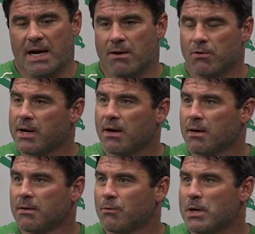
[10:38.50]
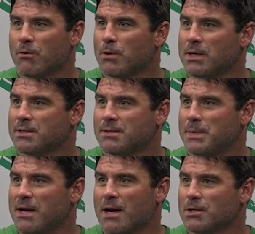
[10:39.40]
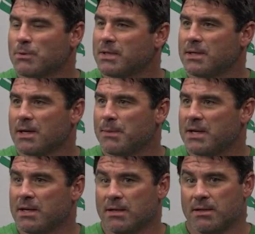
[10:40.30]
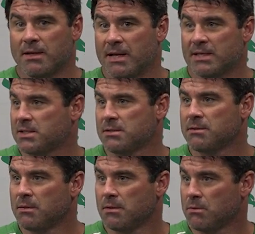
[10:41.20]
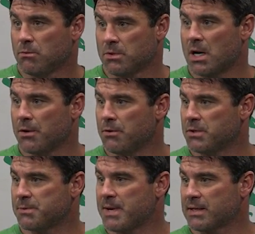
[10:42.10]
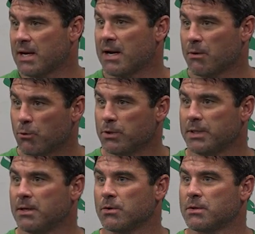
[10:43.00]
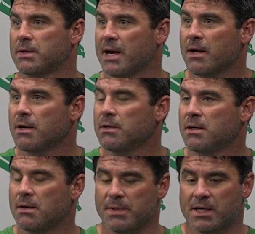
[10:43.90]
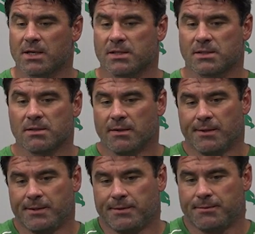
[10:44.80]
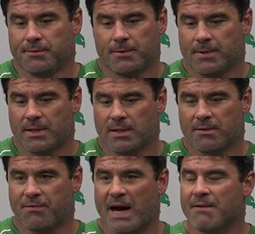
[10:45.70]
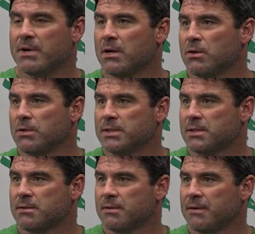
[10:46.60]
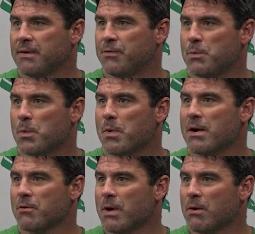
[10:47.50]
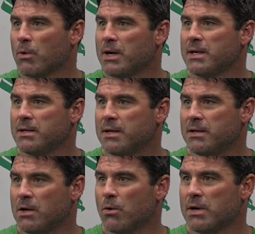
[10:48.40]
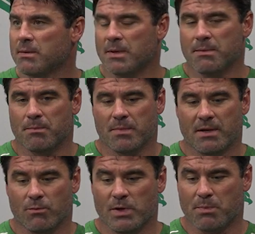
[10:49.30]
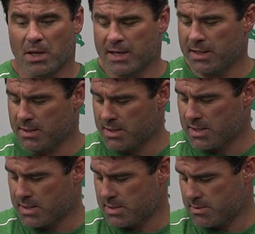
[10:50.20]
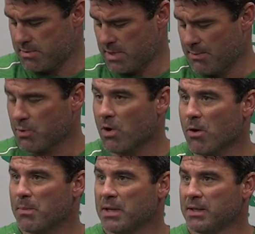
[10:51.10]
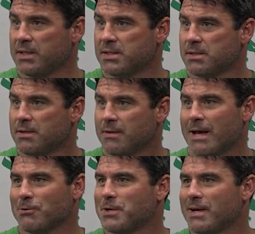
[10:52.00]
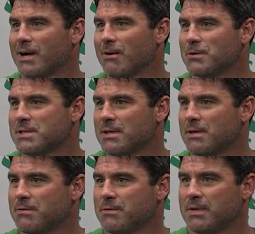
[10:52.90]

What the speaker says: I don't care when it was, to be honest with you. I mean, and that's with all due respect, I really don't care because 5-0 is, if you prepare the right way and you go in and we play up to our abilities, that'll take care of itself.